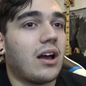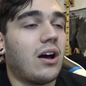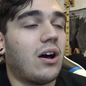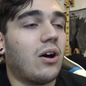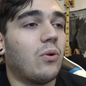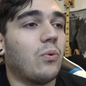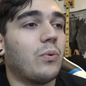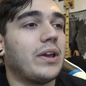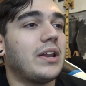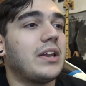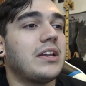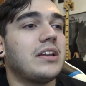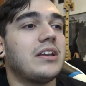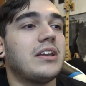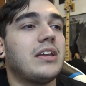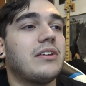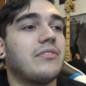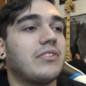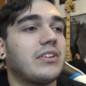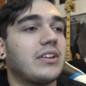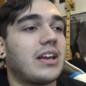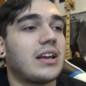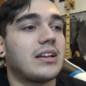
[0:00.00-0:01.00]
oh, we didn't
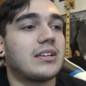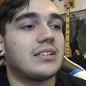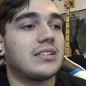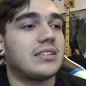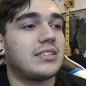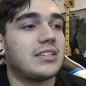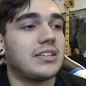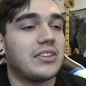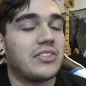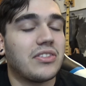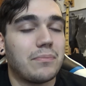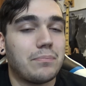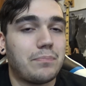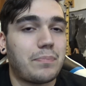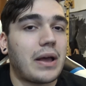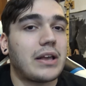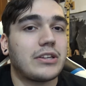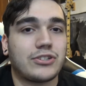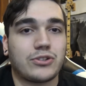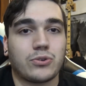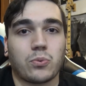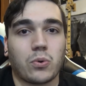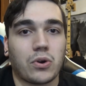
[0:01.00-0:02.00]
even get to see the
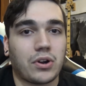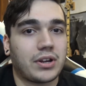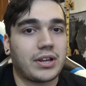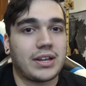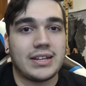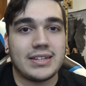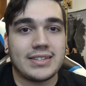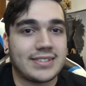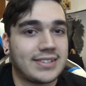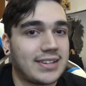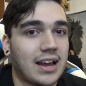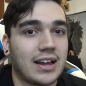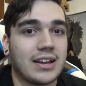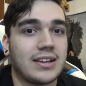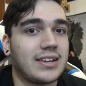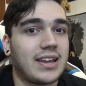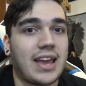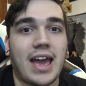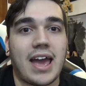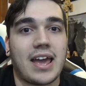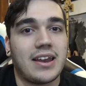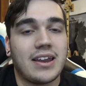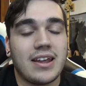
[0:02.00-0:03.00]
best work he's done
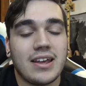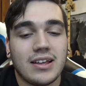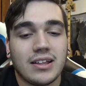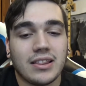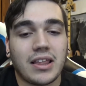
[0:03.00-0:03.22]
yet.